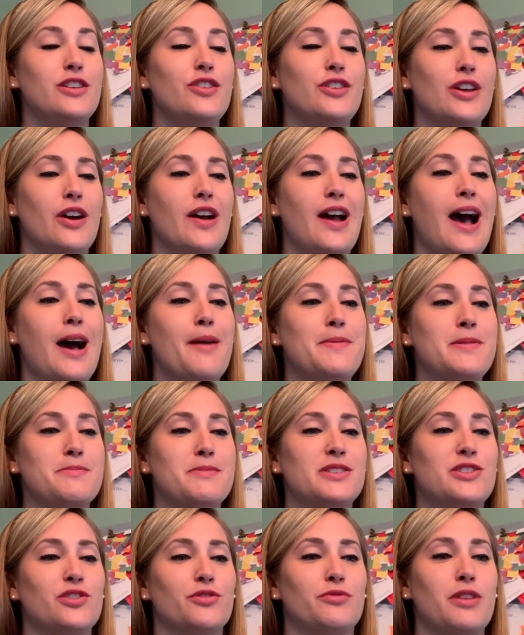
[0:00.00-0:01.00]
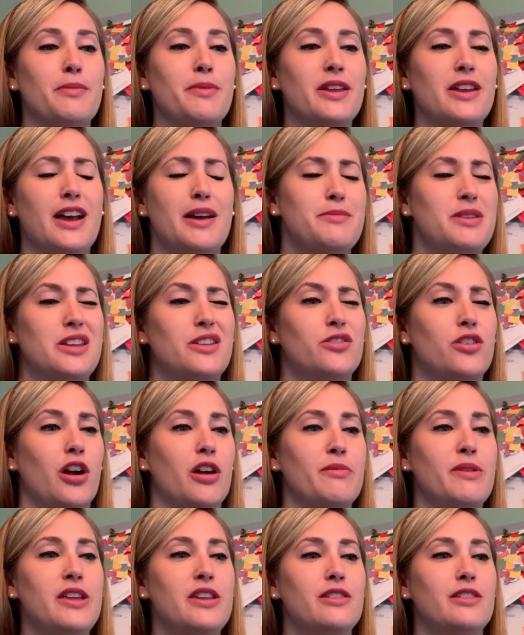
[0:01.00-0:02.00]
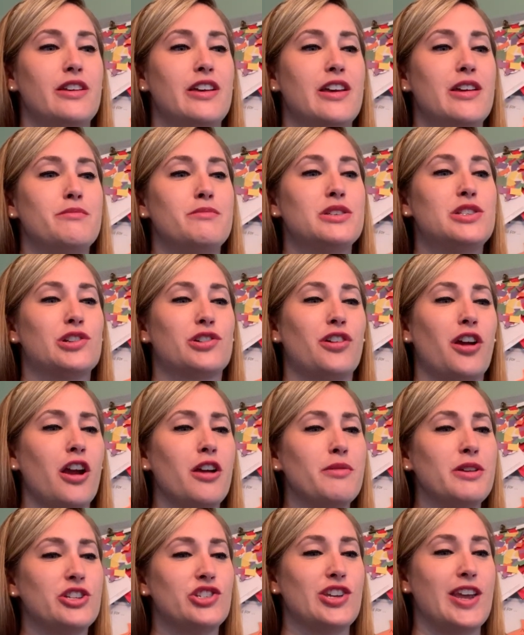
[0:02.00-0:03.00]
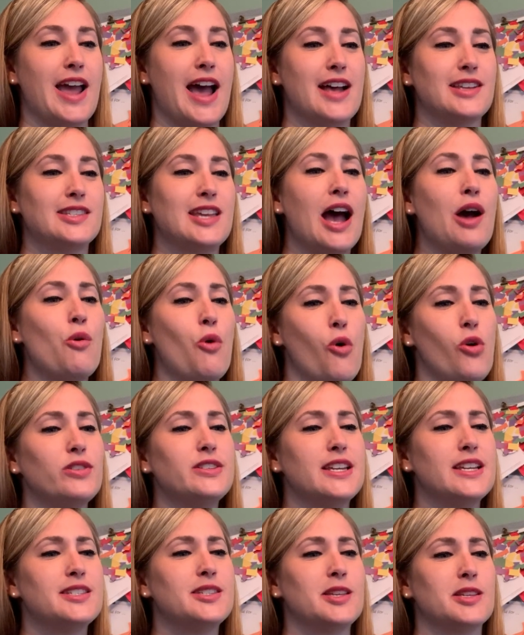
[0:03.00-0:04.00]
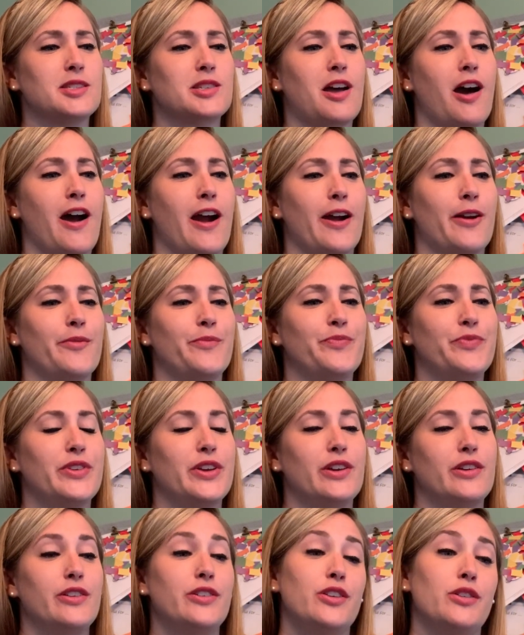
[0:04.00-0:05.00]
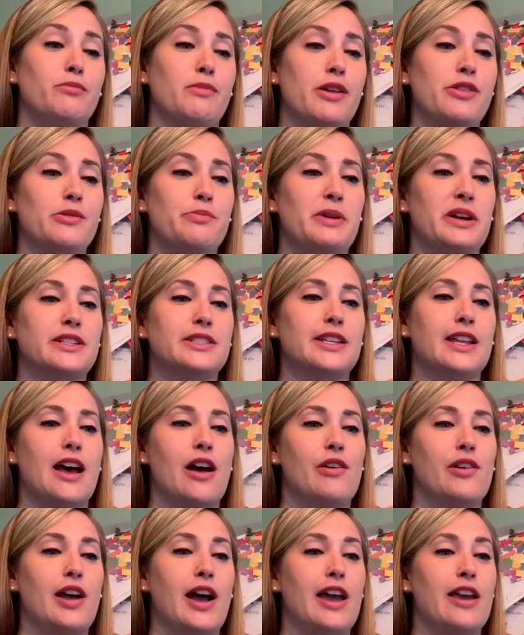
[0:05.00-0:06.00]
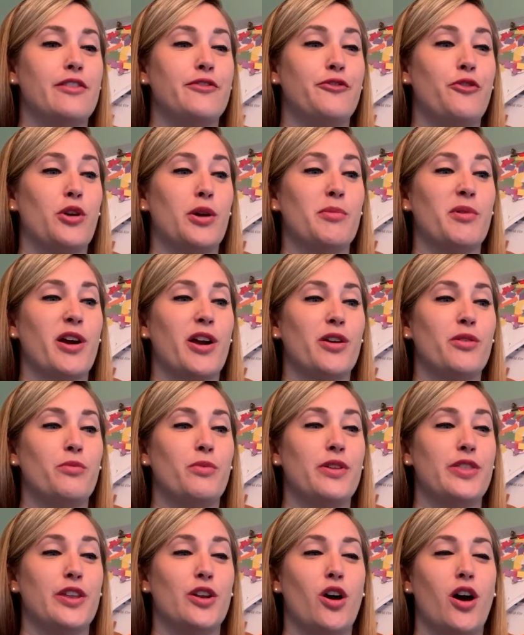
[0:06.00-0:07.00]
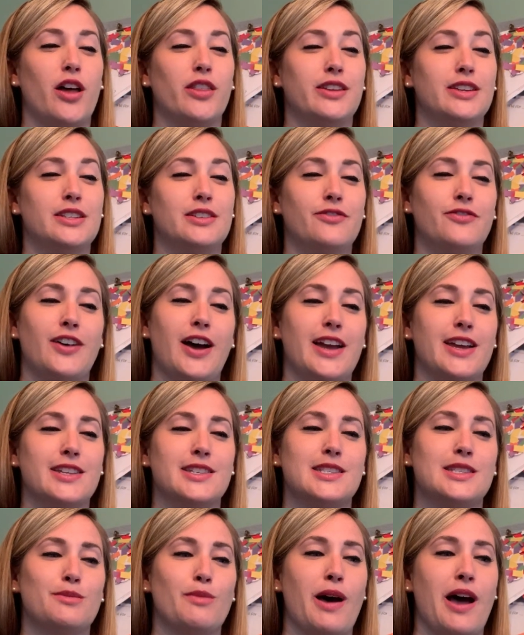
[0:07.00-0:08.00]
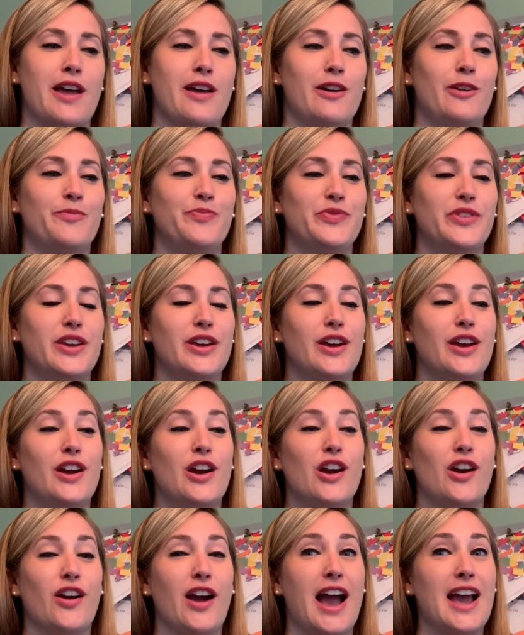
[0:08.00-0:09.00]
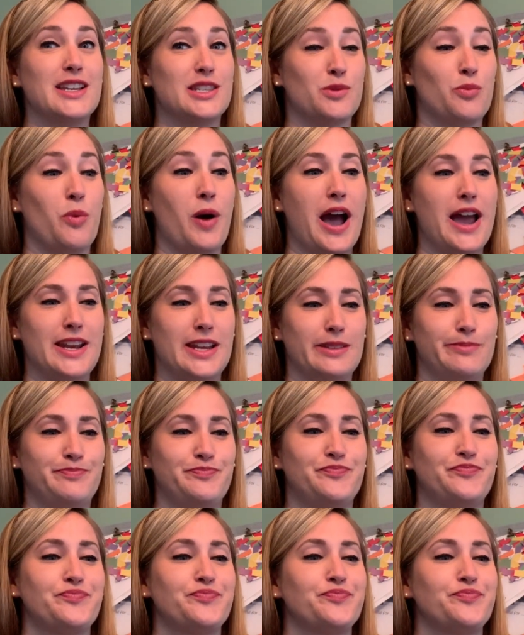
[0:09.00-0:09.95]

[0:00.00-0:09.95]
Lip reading: "You know, helping Kermit. Mr. Kermit," she asks, "how old is this car?" "Your mother picked it out," I inform her with an oddly defiant smile. Her eyes widen.